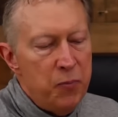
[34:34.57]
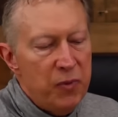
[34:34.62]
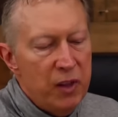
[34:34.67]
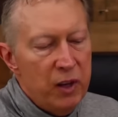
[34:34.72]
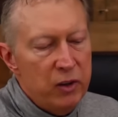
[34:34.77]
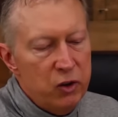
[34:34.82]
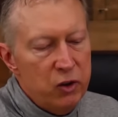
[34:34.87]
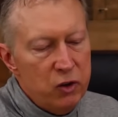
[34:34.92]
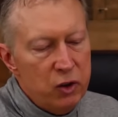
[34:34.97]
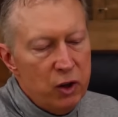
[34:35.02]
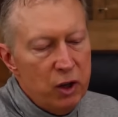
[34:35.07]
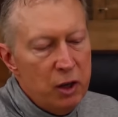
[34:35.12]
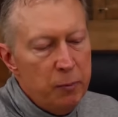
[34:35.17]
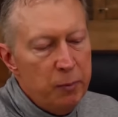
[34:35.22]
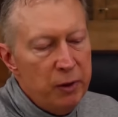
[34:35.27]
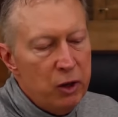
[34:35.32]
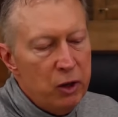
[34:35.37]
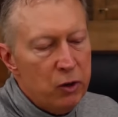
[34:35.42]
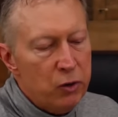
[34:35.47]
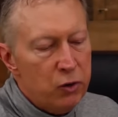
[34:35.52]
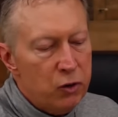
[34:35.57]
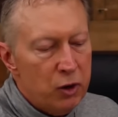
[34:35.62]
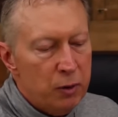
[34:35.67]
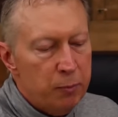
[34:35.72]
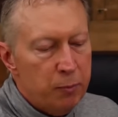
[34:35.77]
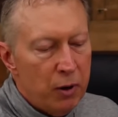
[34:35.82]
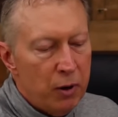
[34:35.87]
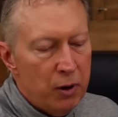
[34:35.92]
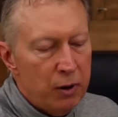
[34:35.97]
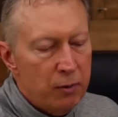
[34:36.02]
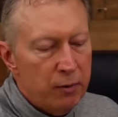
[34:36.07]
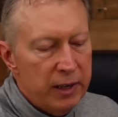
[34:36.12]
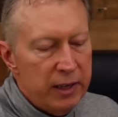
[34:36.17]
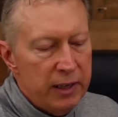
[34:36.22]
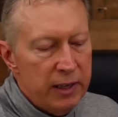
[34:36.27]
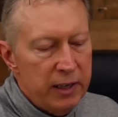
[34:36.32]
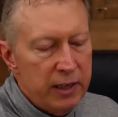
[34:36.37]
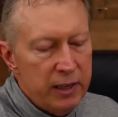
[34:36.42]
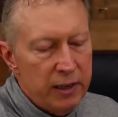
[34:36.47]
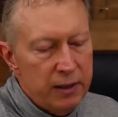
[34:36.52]
This is going to be your third part right
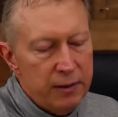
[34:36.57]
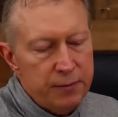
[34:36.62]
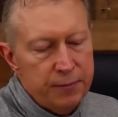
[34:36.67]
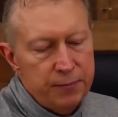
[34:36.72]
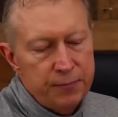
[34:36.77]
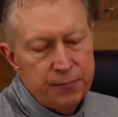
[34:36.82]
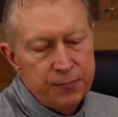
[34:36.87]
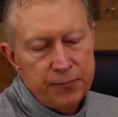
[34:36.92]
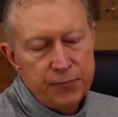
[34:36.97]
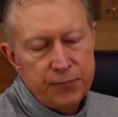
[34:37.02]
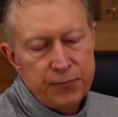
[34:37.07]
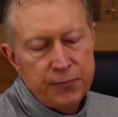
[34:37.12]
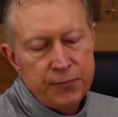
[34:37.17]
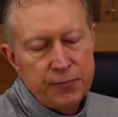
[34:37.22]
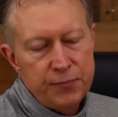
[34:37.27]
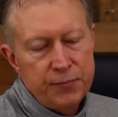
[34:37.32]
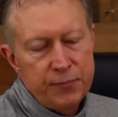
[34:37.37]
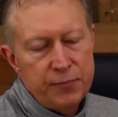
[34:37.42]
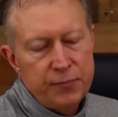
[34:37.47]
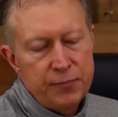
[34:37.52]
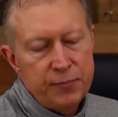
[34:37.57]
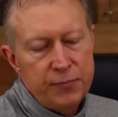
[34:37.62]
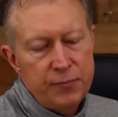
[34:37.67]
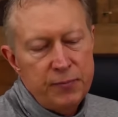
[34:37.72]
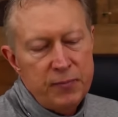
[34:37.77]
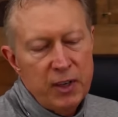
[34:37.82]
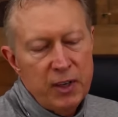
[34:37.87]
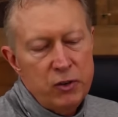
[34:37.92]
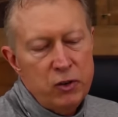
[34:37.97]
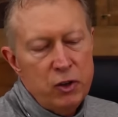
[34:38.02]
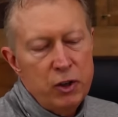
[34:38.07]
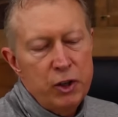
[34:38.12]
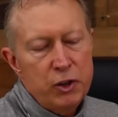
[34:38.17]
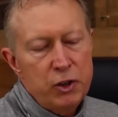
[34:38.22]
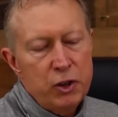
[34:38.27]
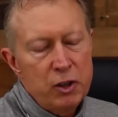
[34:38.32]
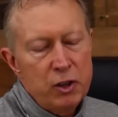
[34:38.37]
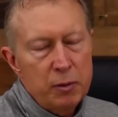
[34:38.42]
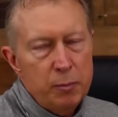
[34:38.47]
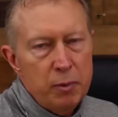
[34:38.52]
in here that's going
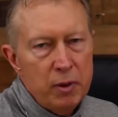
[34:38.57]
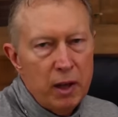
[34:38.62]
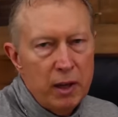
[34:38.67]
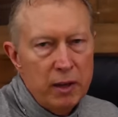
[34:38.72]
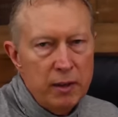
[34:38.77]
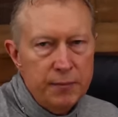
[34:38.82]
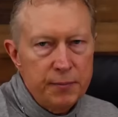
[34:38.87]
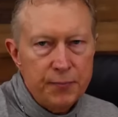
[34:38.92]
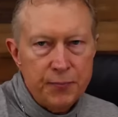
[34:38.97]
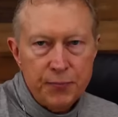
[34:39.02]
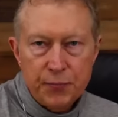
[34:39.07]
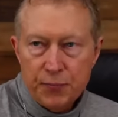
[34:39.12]
to turn to blood.